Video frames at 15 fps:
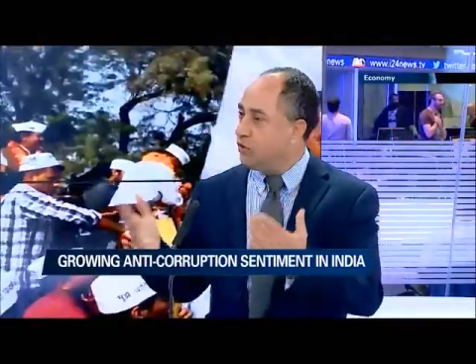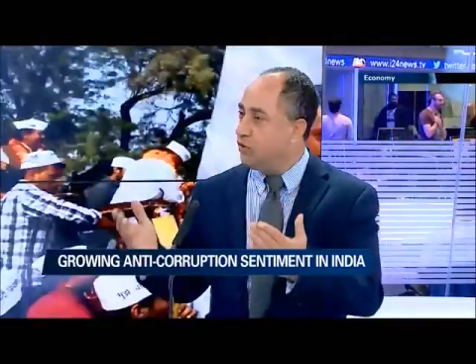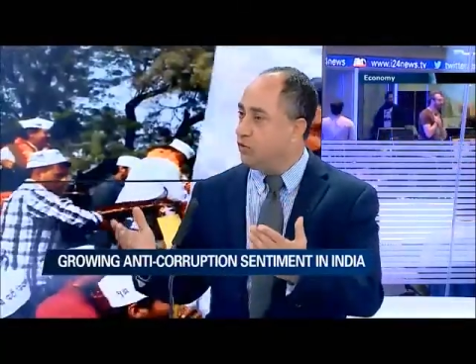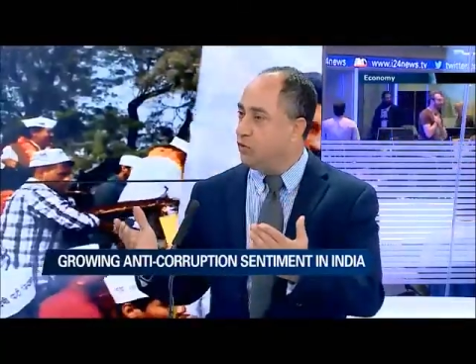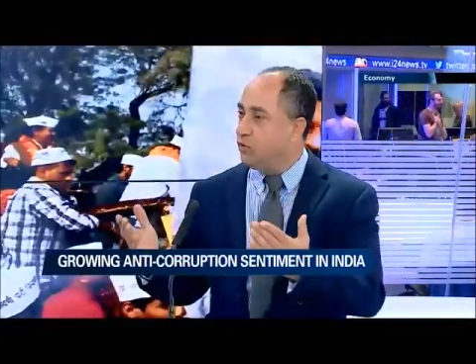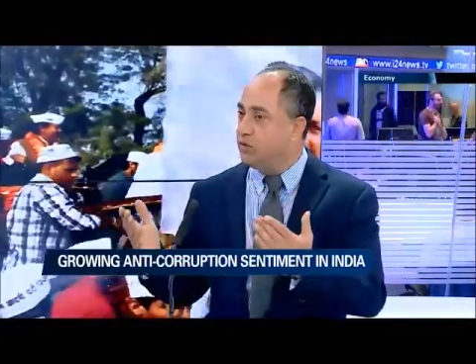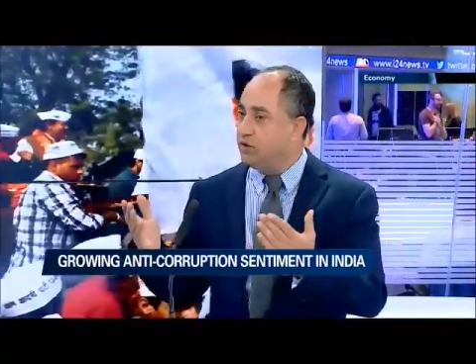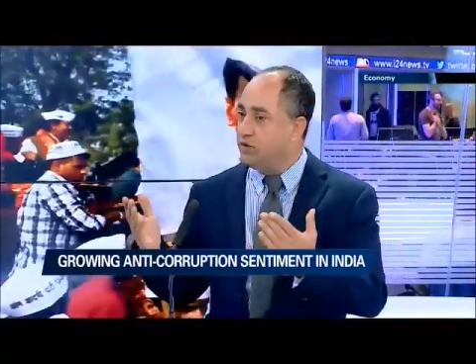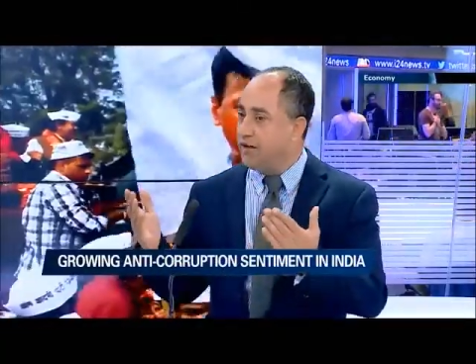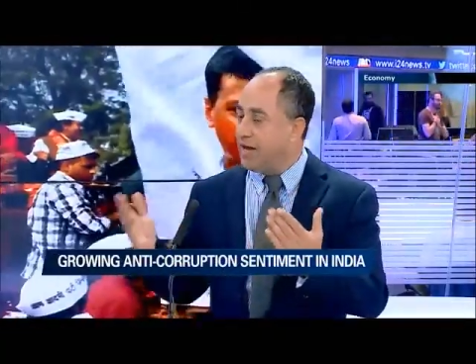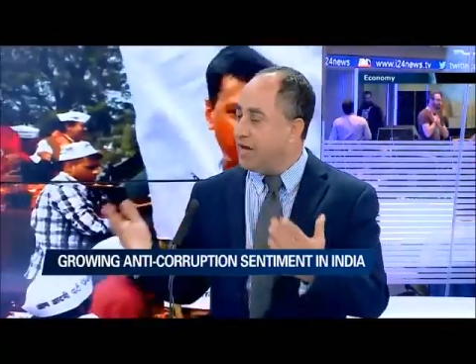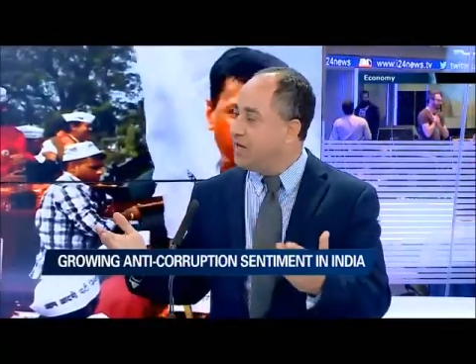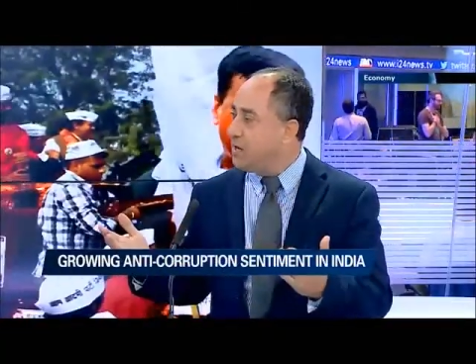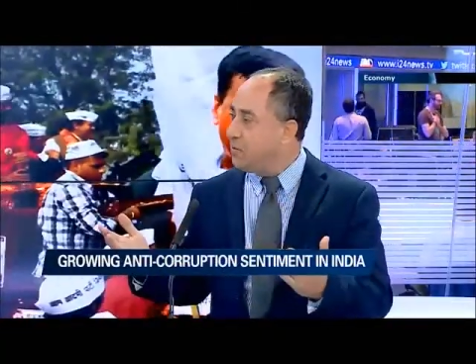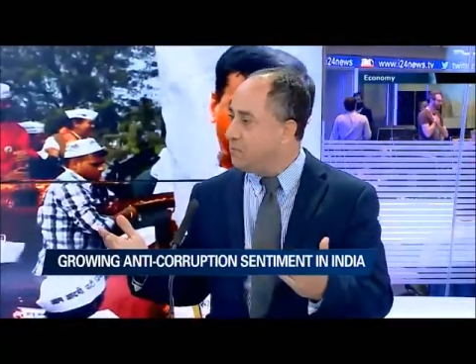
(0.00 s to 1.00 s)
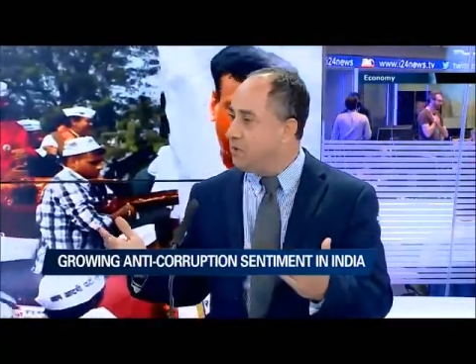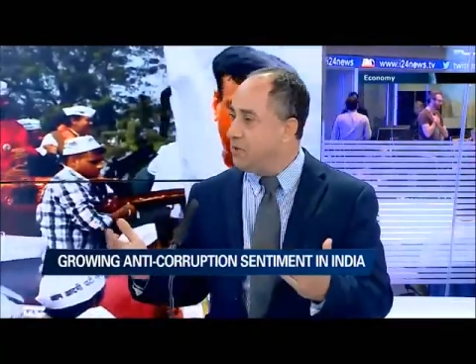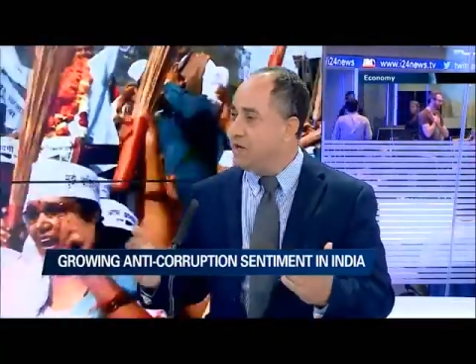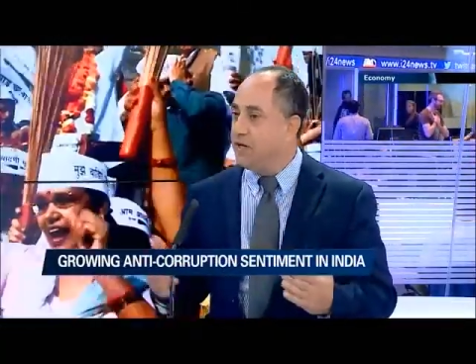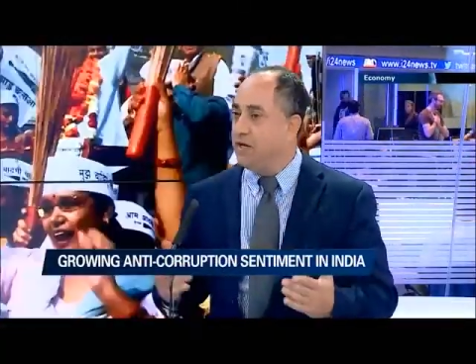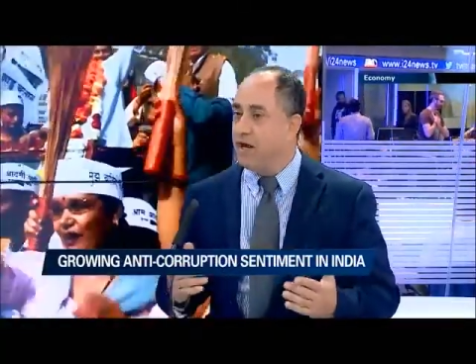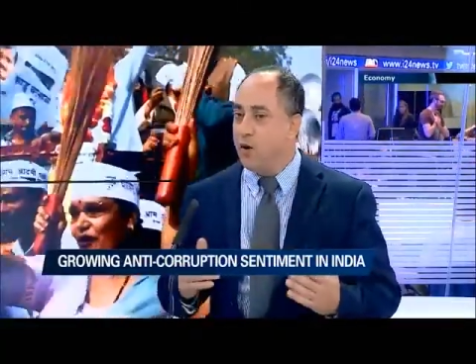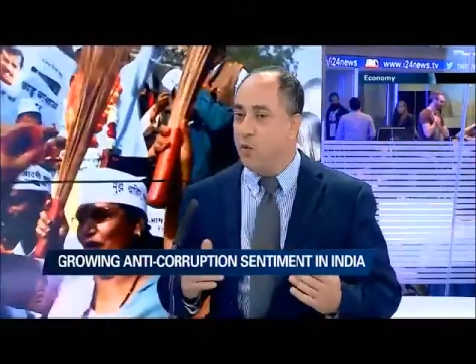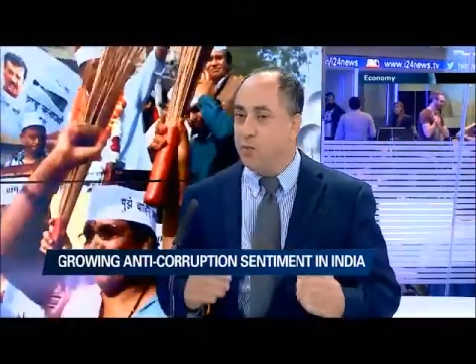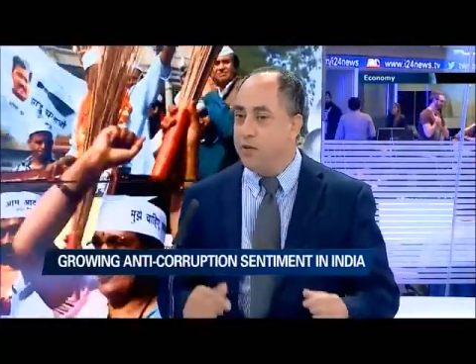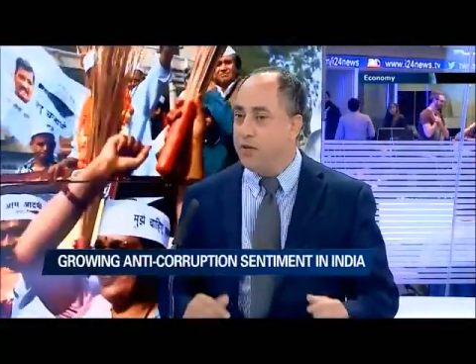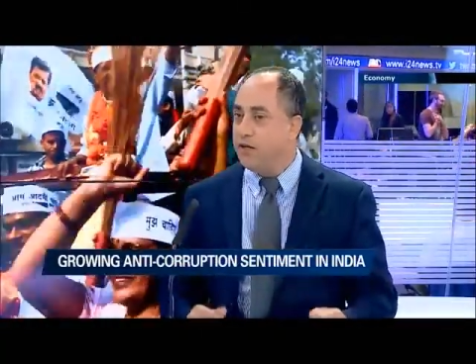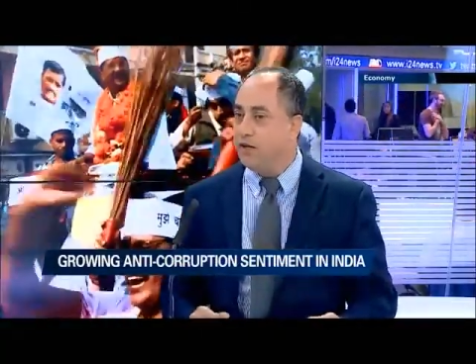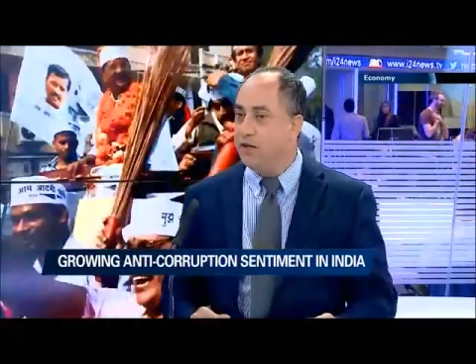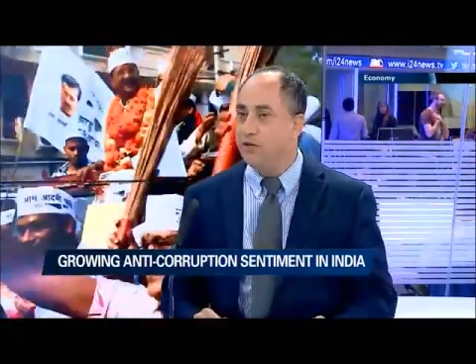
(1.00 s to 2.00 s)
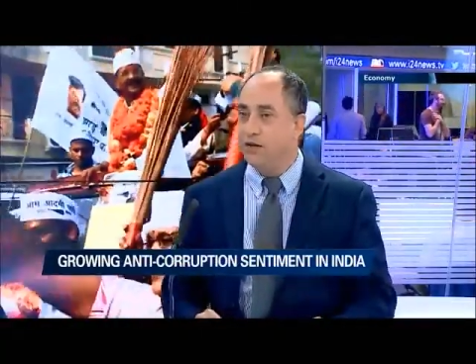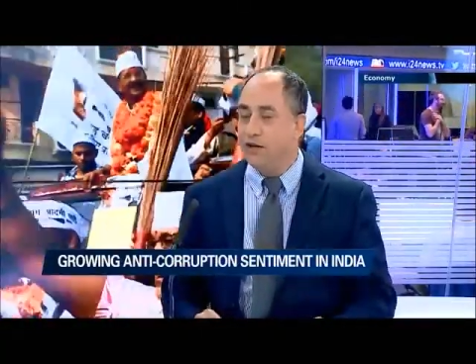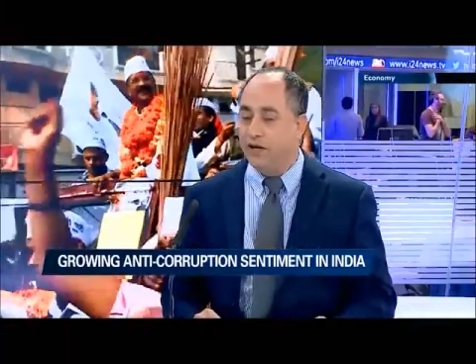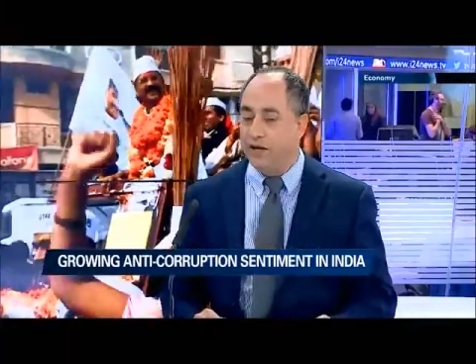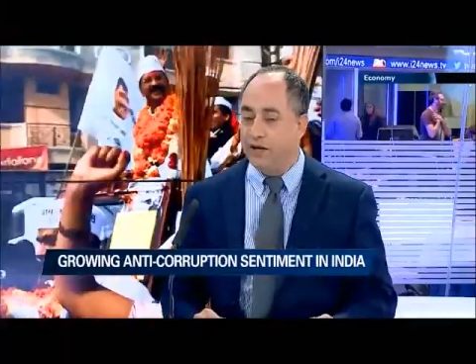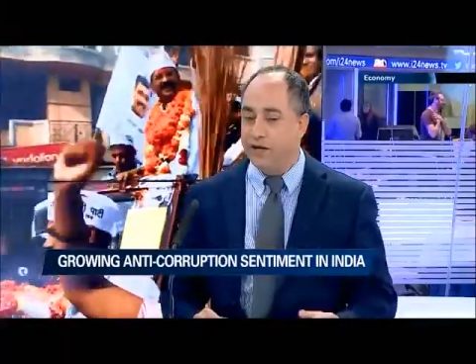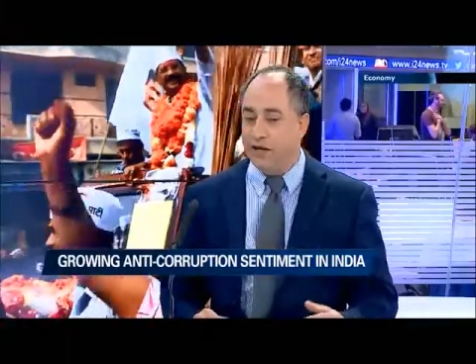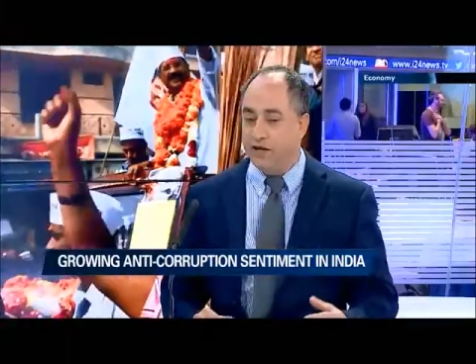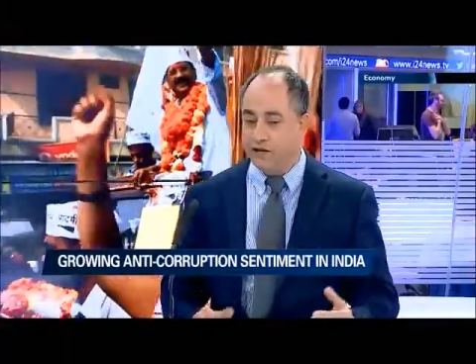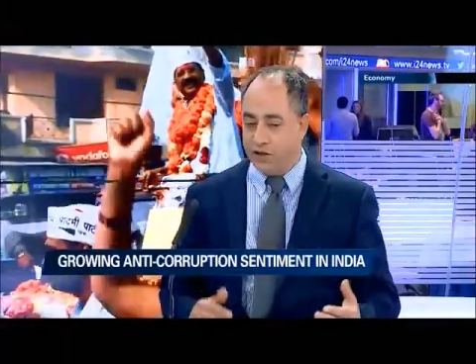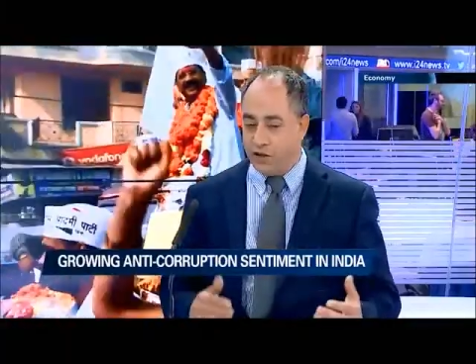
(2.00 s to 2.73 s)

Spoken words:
to do? The AAP now being in the